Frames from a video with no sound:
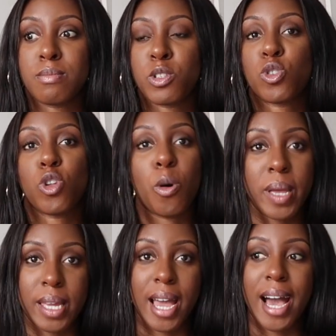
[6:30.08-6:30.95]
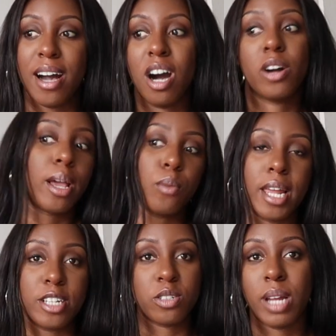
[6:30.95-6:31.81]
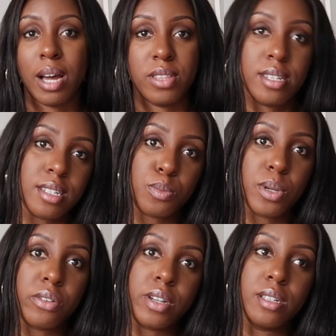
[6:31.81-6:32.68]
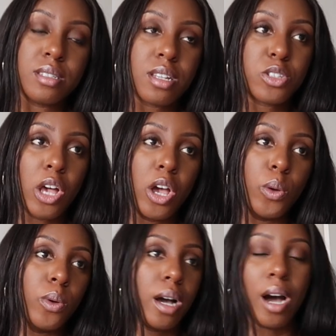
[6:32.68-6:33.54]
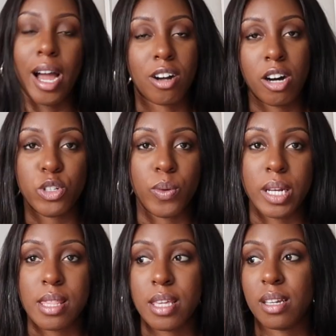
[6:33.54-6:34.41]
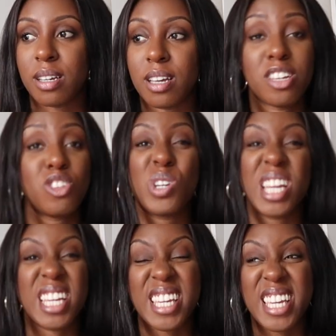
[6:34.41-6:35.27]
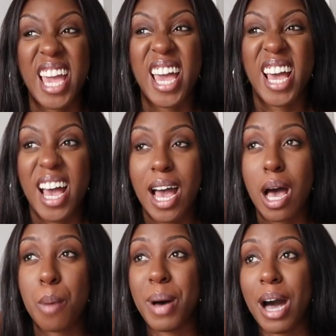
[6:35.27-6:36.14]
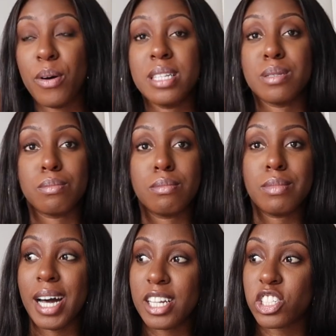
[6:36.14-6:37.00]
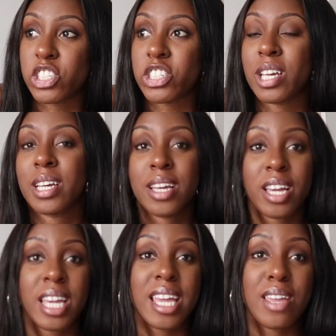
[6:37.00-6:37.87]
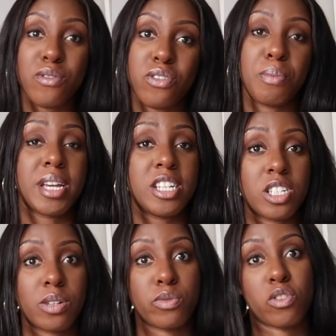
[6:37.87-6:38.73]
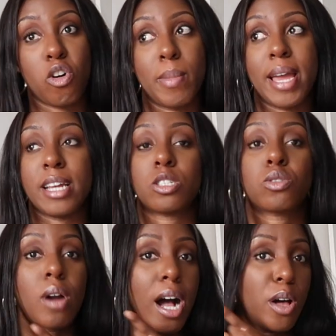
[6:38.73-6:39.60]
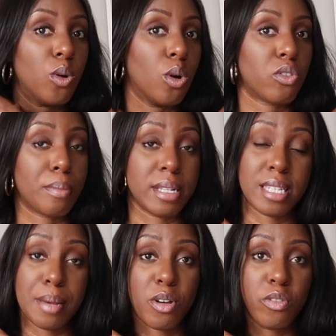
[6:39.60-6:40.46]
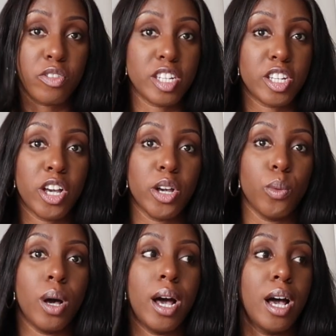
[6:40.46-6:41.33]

stopping at, okay, well, I don't have this experience, so I can't do anything. You can get about as much information from a trial or from a demo video